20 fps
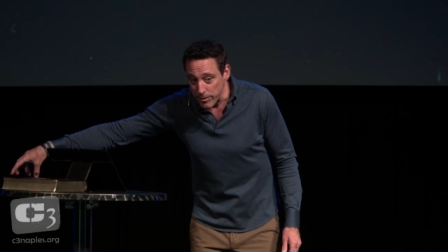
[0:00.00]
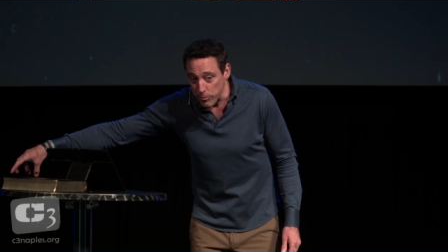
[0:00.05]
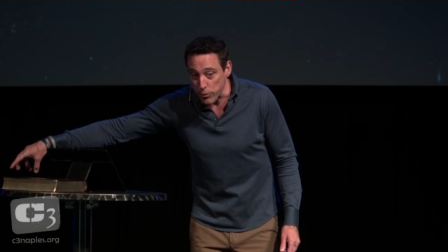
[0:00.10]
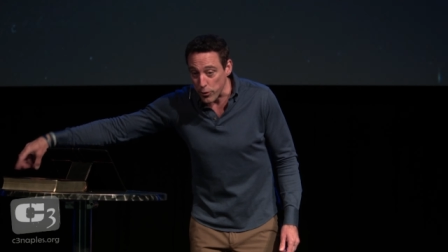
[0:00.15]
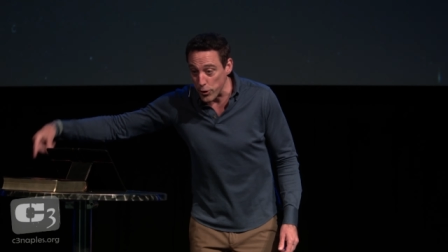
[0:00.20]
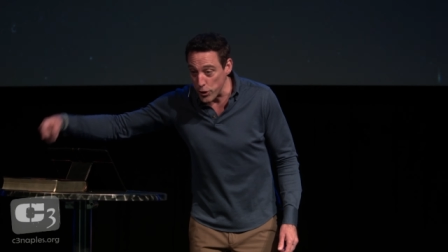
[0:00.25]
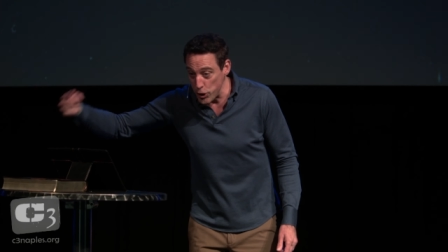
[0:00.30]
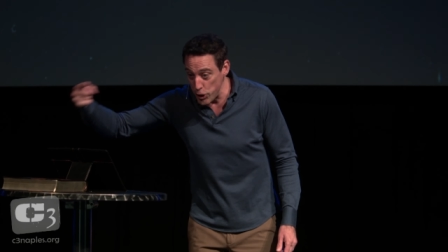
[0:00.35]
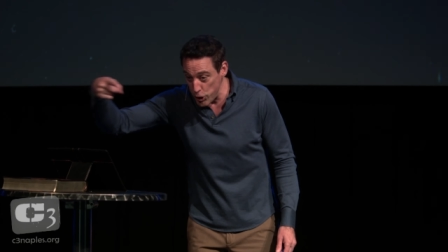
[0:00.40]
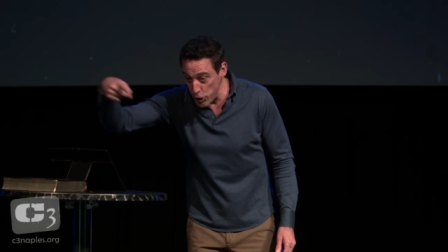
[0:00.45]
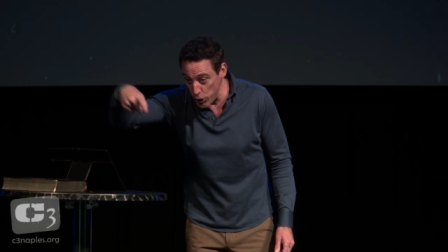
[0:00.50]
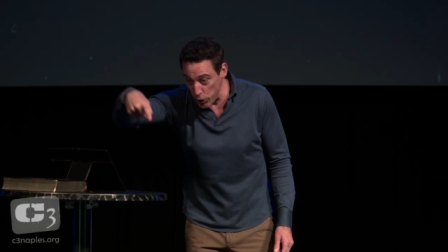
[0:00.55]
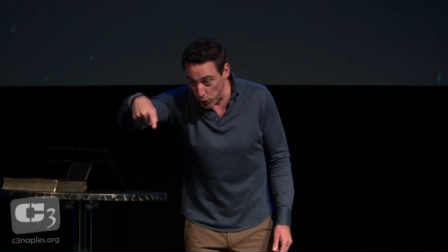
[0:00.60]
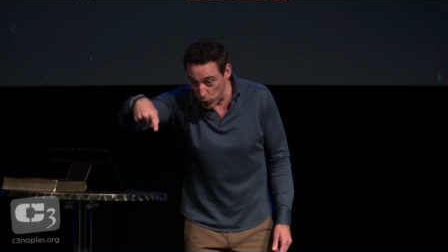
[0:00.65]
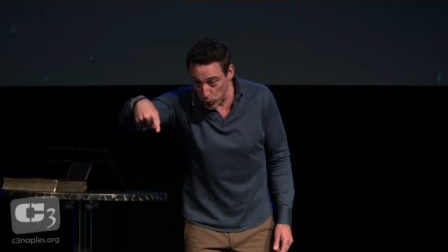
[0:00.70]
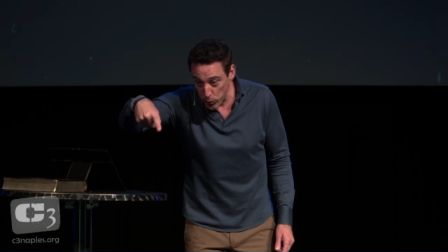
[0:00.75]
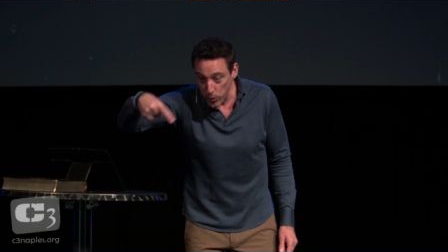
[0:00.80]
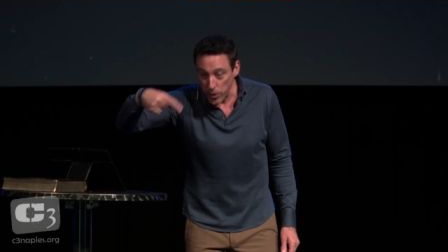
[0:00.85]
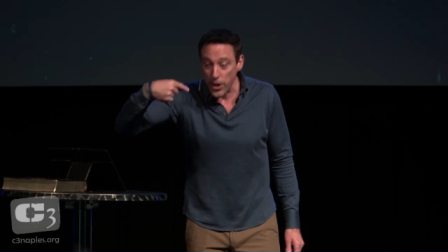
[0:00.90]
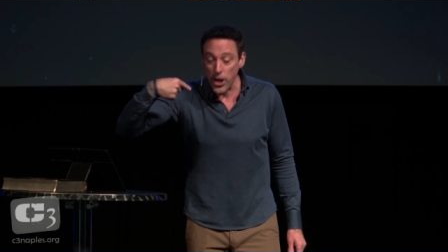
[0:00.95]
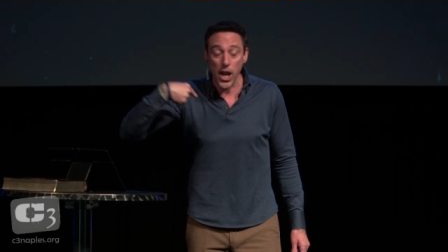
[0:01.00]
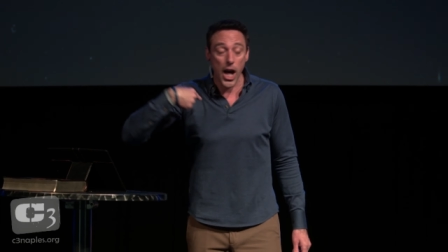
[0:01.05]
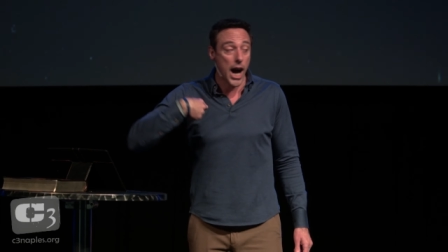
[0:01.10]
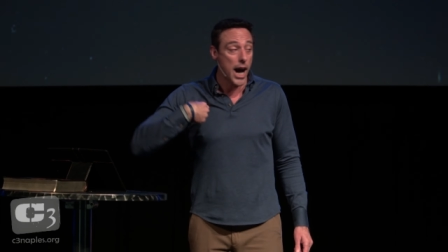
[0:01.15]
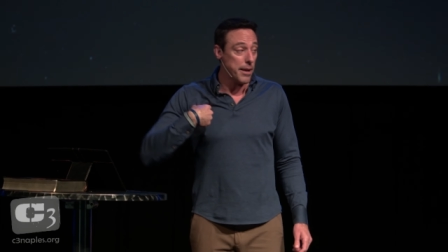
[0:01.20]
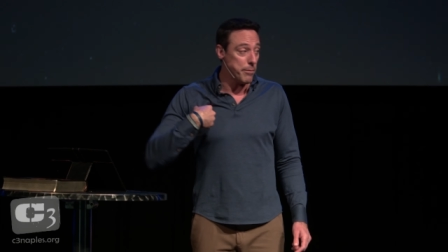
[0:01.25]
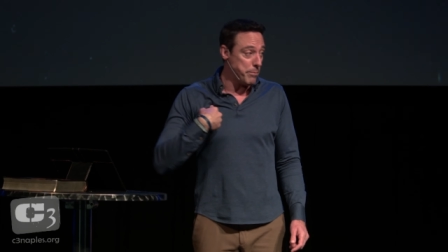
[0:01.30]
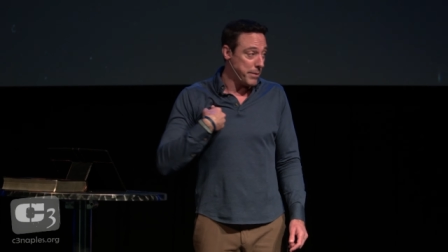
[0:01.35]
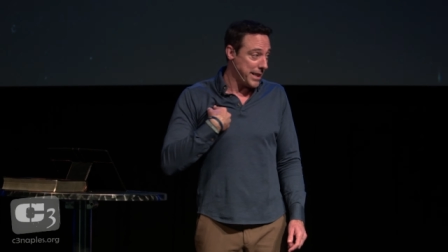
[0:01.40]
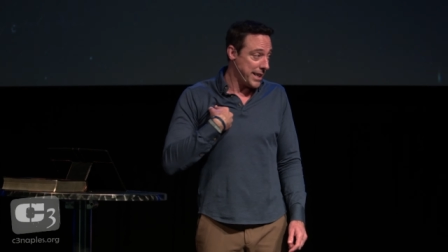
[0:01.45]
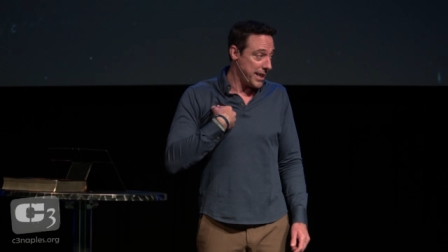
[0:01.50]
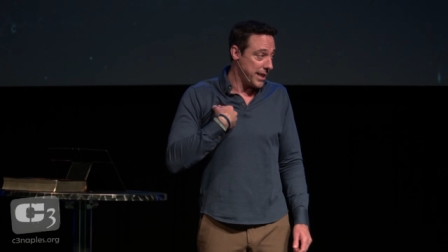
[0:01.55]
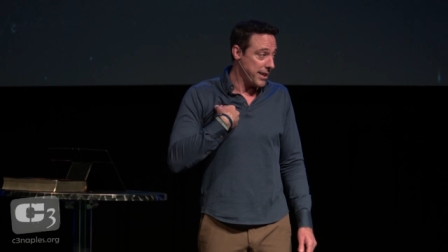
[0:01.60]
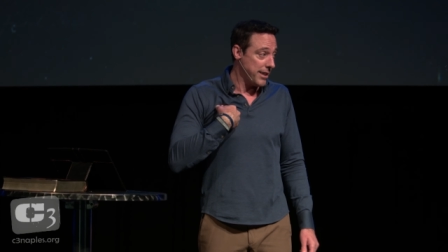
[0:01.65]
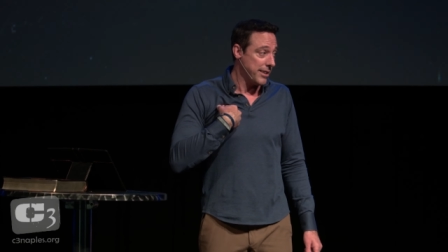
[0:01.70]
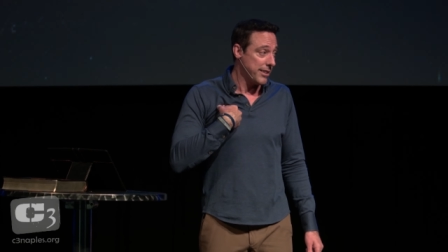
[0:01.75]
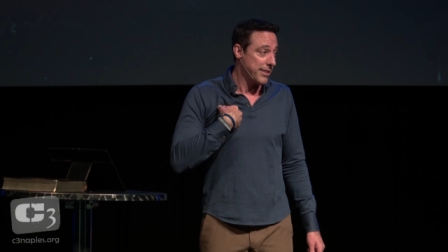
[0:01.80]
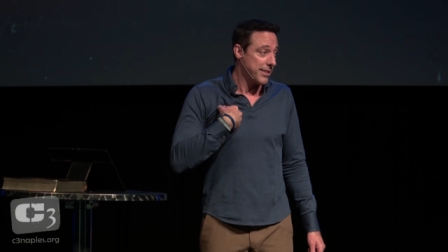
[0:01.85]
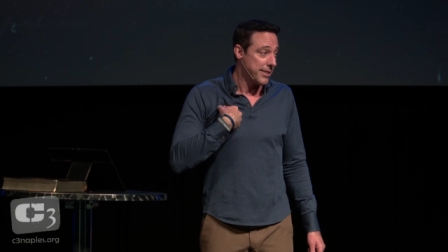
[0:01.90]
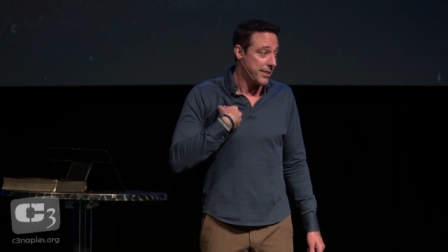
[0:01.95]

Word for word: for you, not me.